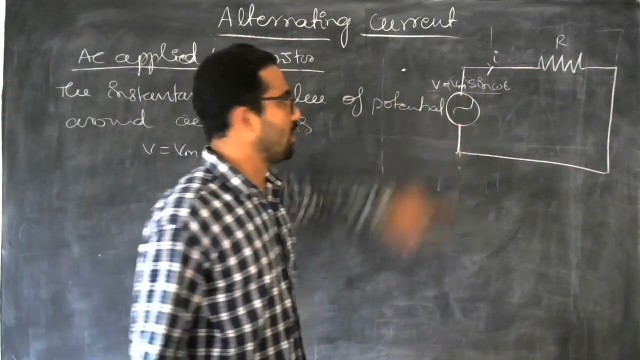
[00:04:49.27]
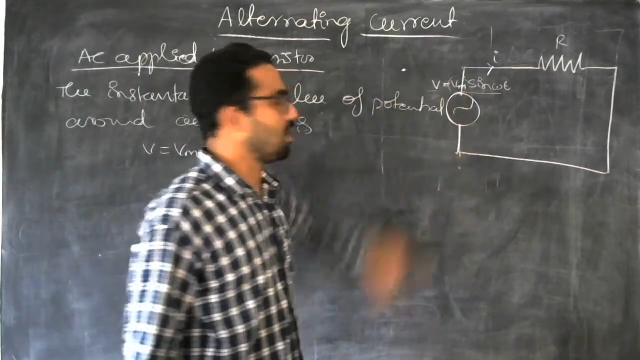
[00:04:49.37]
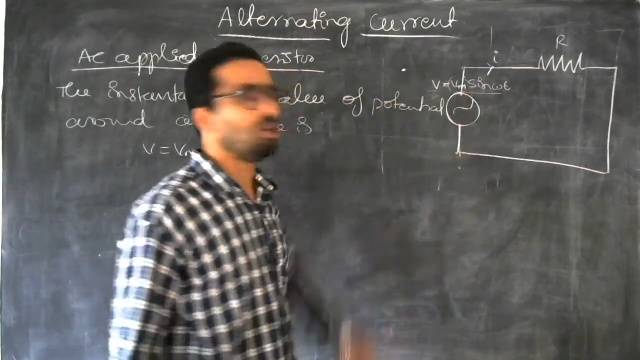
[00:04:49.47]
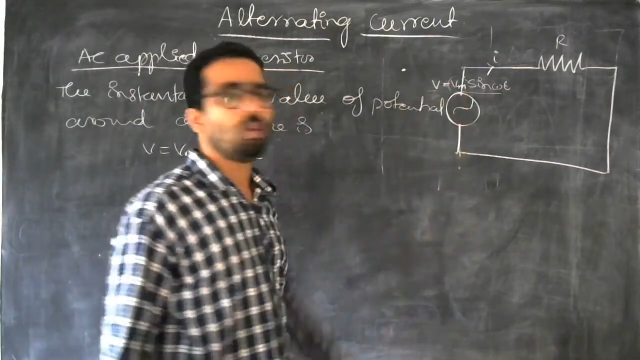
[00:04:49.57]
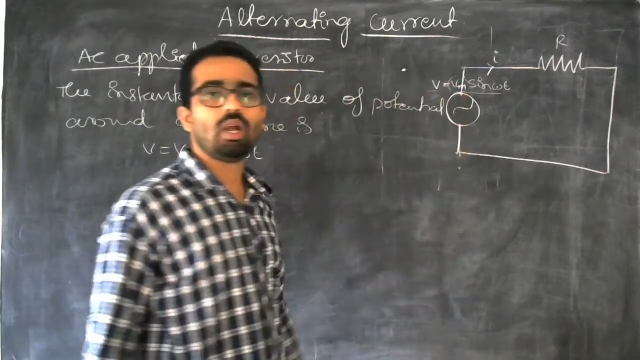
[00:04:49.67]

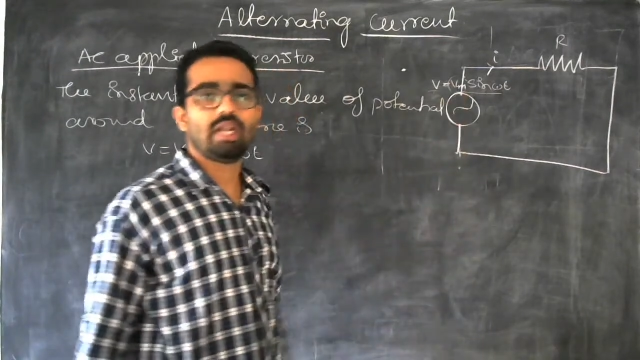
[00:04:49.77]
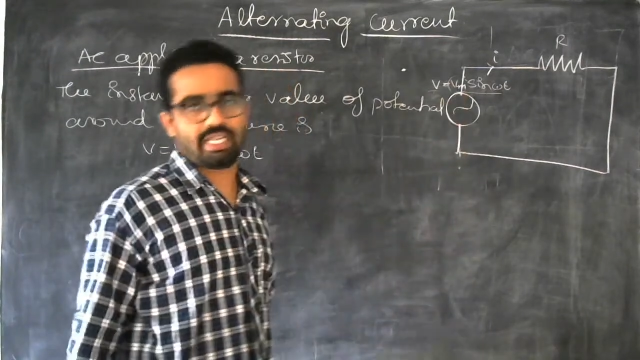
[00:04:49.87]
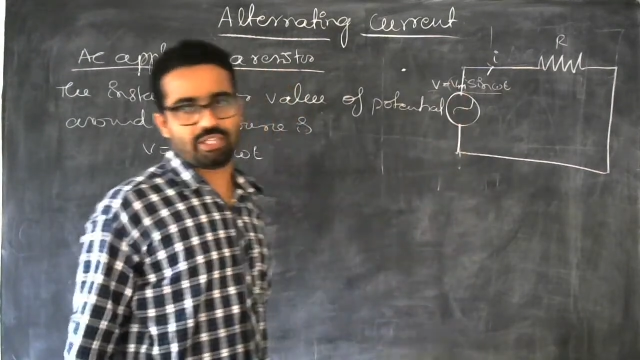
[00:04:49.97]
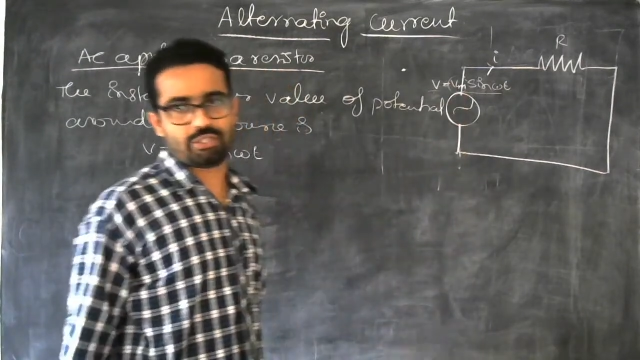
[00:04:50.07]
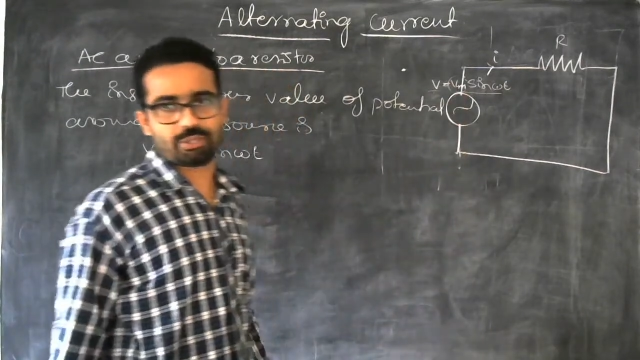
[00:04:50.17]

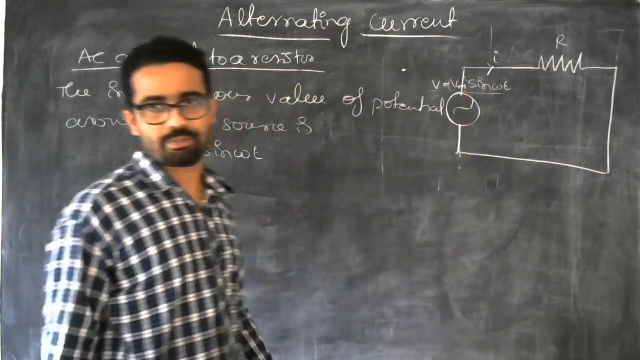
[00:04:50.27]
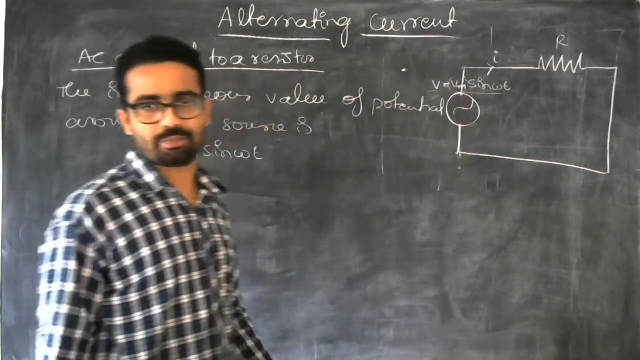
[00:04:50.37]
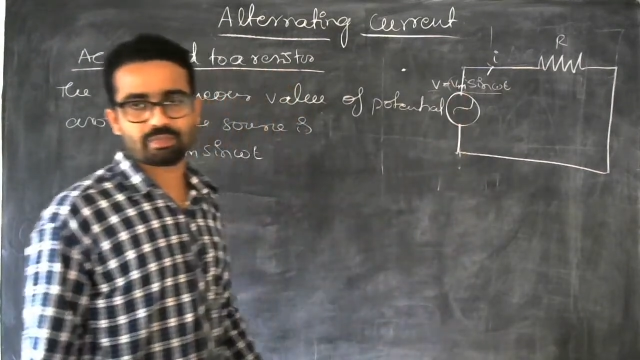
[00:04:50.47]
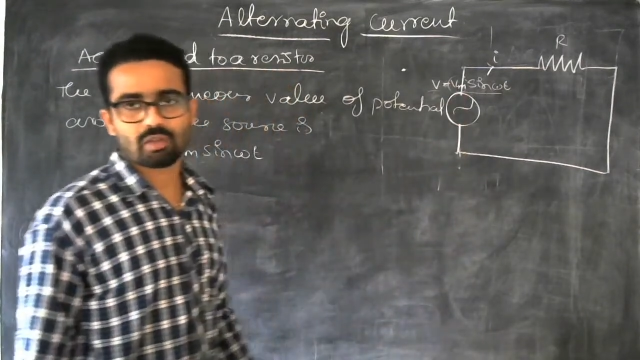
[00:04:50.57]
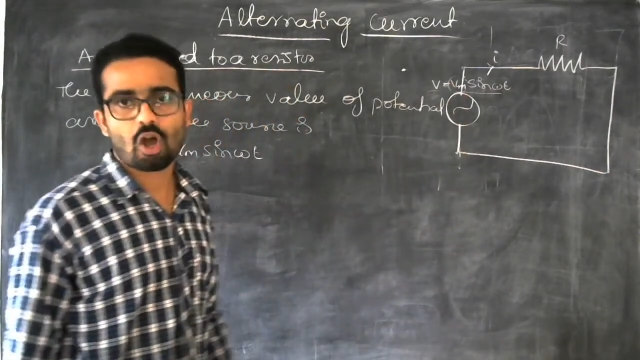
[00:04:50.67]
voltage,
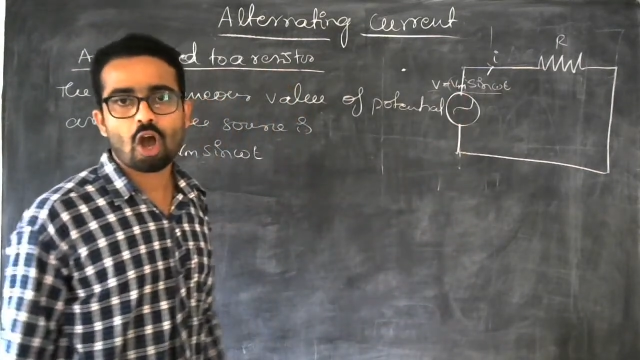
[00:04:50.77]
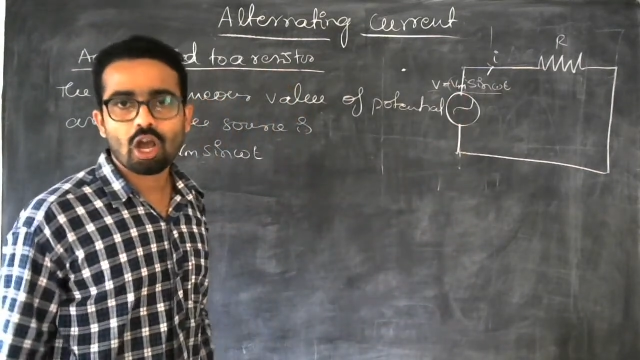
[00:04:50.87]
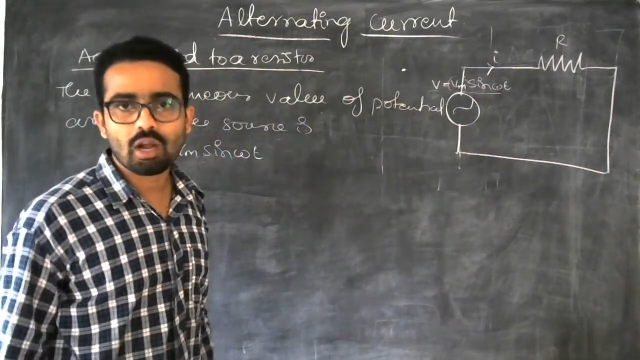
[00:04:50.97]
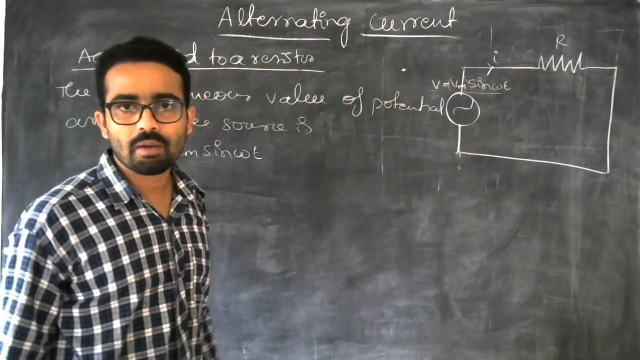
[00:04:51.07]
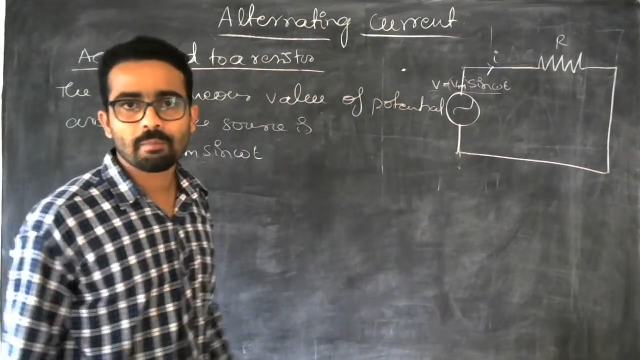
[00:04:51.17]
or
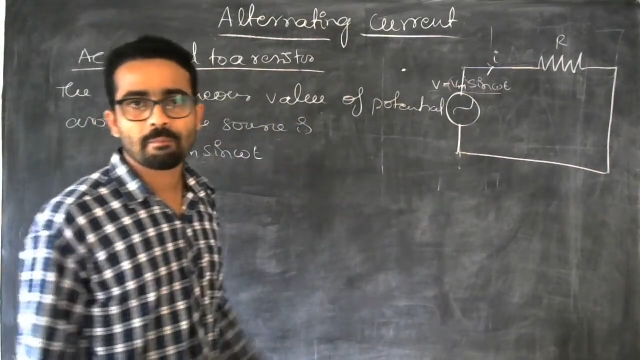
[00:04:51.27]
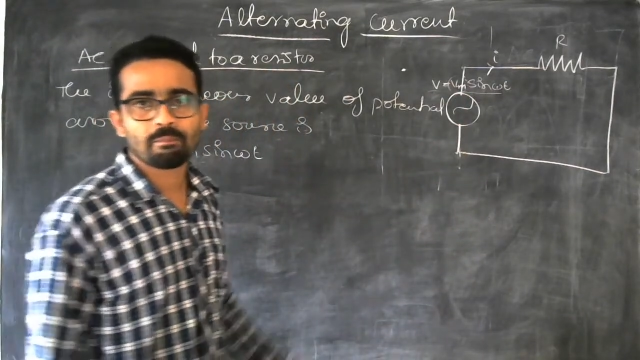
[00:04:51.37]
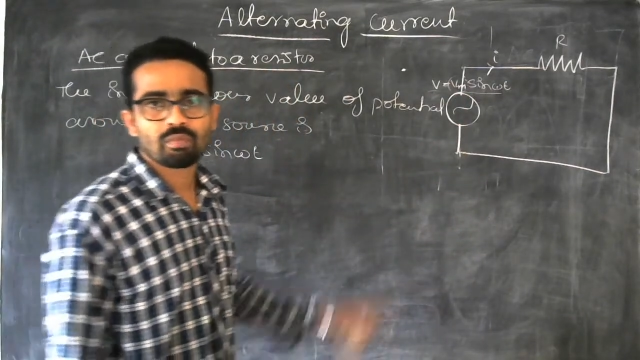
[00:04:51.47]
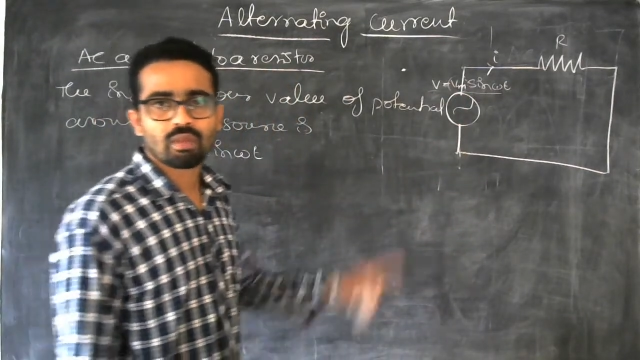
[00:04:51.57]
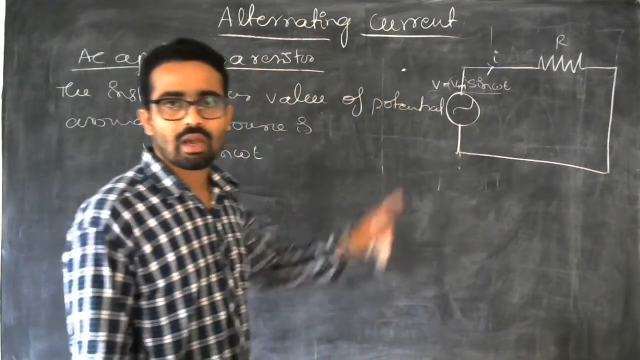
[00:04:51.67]

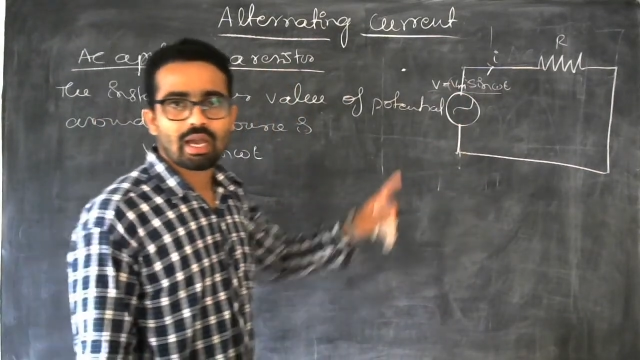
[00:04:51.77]
I